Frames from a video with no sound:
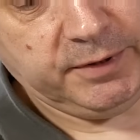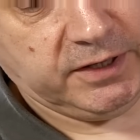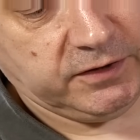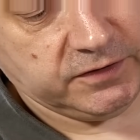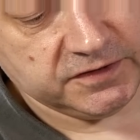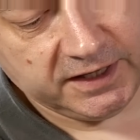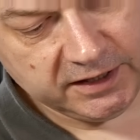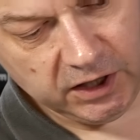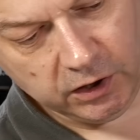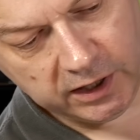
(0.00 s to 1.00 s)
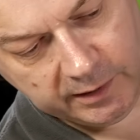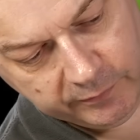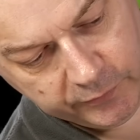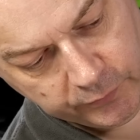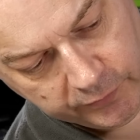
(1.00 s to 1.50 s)
because they can't come
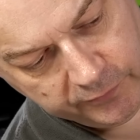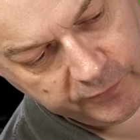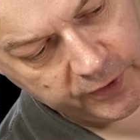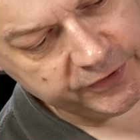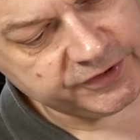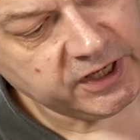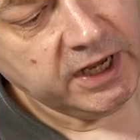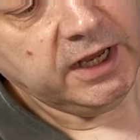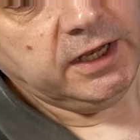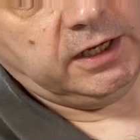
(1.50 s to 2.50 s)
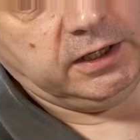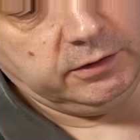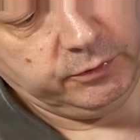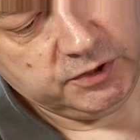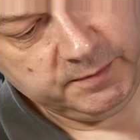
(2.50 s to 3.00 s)
through the front,
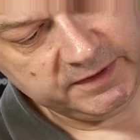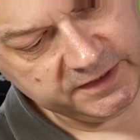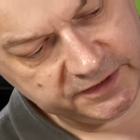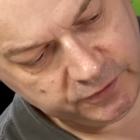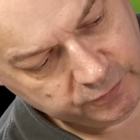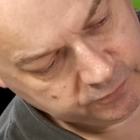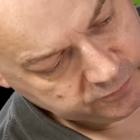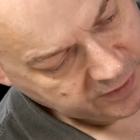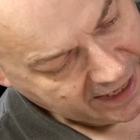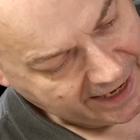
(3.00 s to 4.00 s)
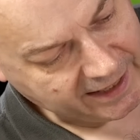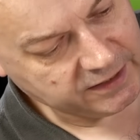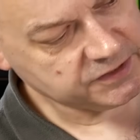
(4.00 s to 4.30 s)
which means they sort of hang